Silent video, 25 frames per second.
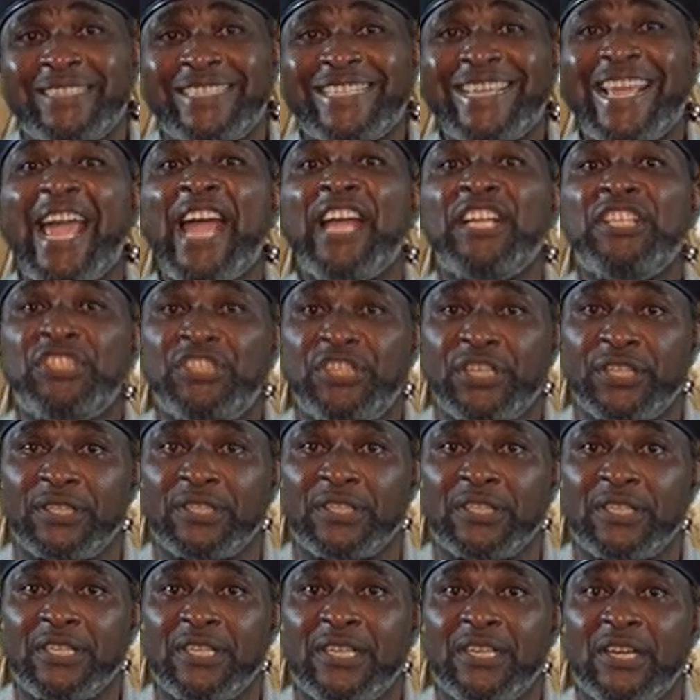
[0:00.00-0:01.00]
The
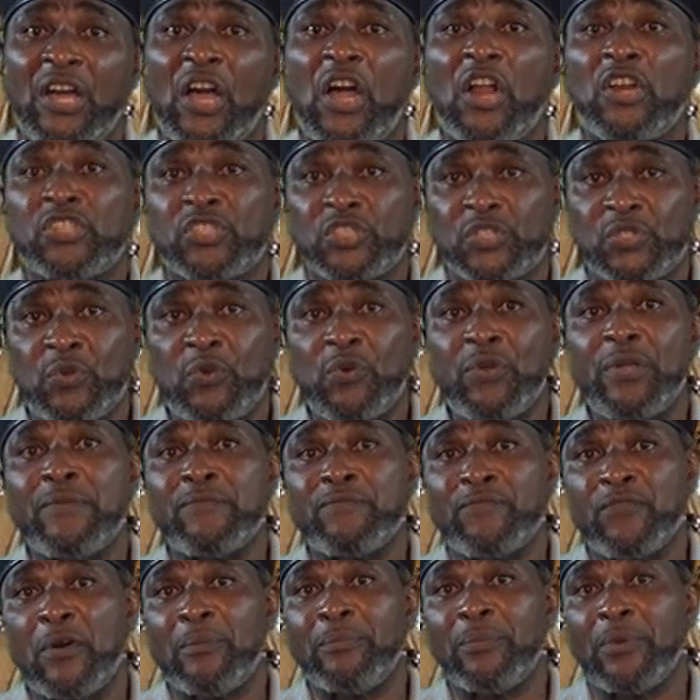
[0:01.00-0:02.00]
angel also
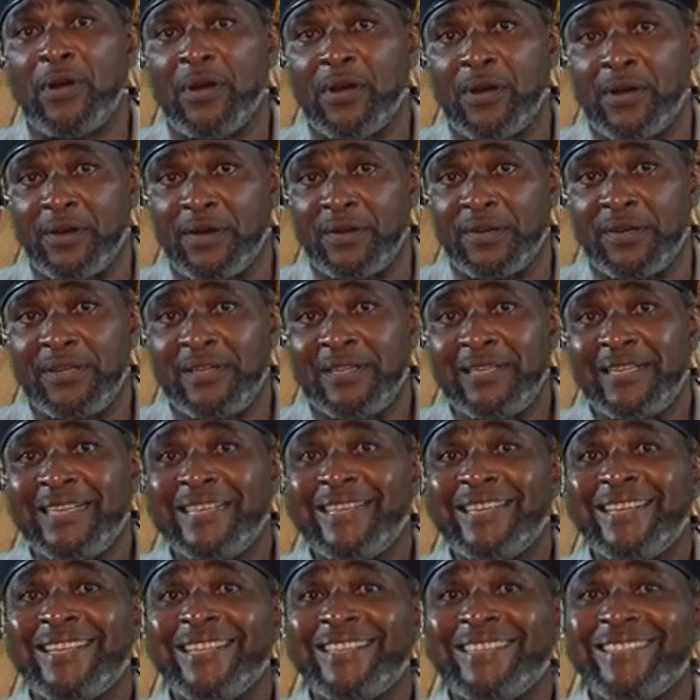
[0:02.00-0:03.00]
informed her
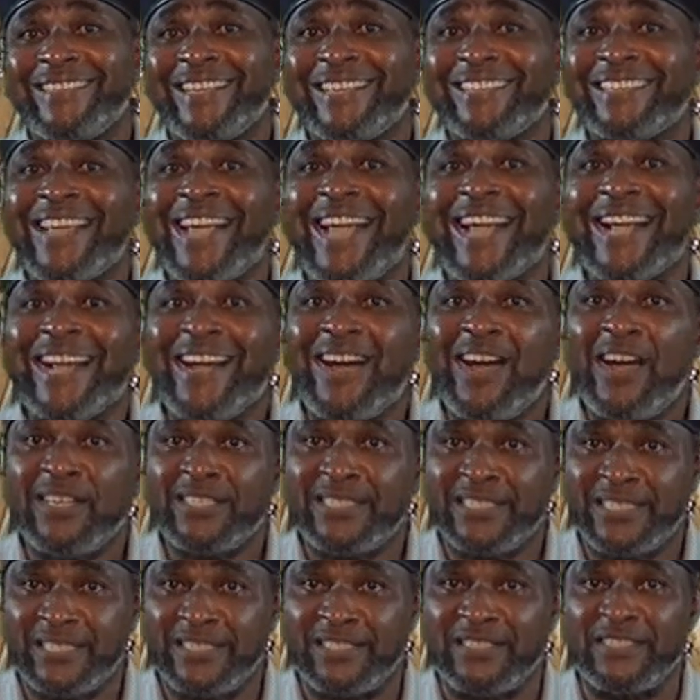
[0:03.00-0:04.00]
that her
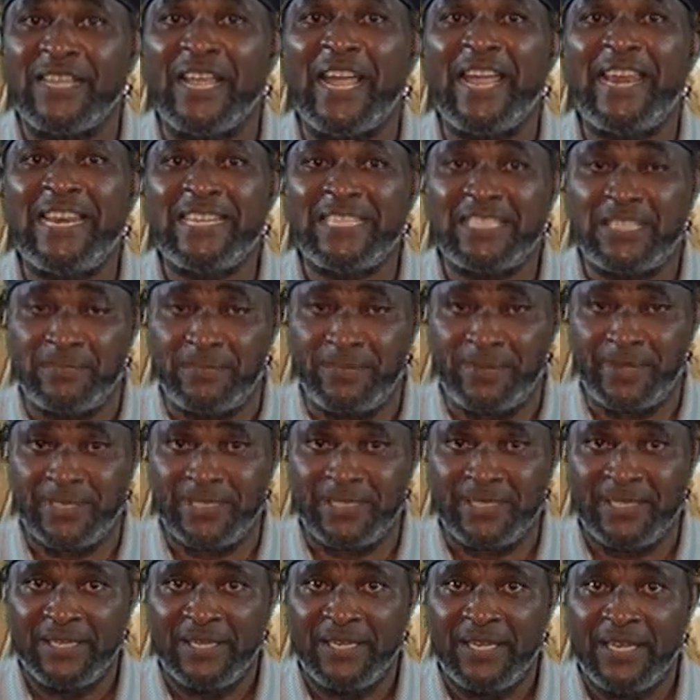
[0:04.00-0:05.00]
cousin
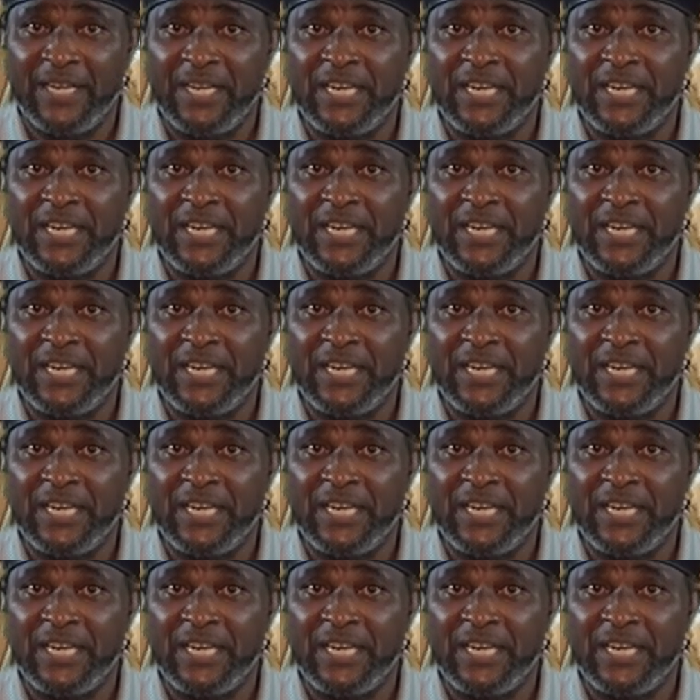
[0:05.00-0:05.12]
Elizabeth,